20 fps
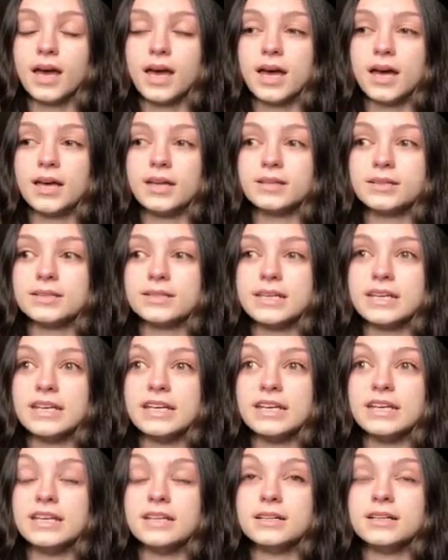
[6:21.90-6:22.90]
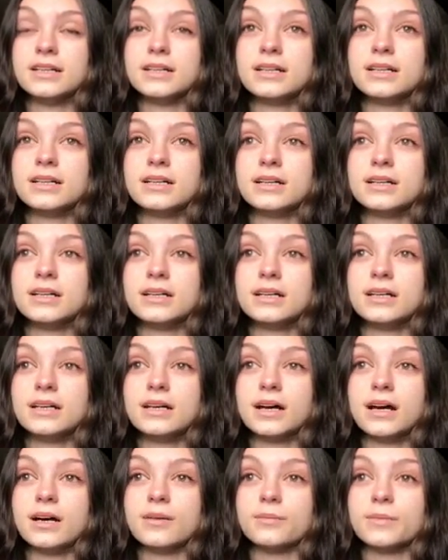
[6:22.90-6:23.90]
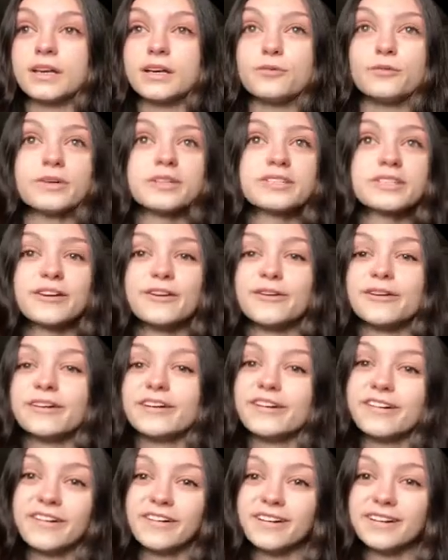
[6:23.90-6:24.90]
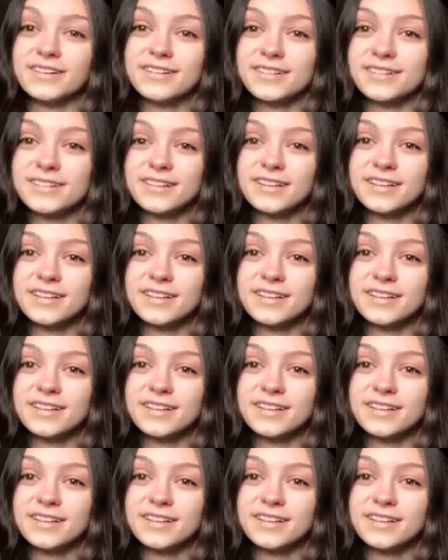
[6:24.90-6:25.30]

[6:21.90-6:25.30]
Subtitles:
and I'm like, what's going on?